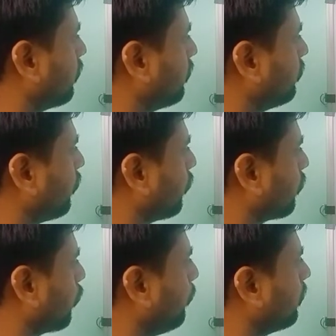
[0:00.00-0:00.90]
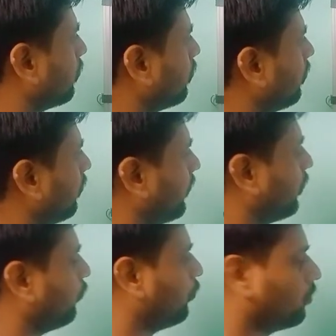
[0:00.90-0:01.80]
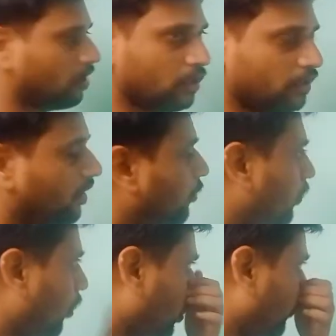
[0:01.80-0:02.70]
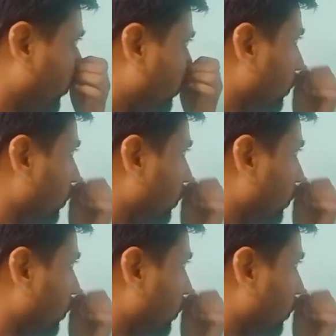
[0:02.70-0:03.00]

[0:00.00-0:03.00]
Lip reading: 0 t cube. Then you don't, then you will not confuse.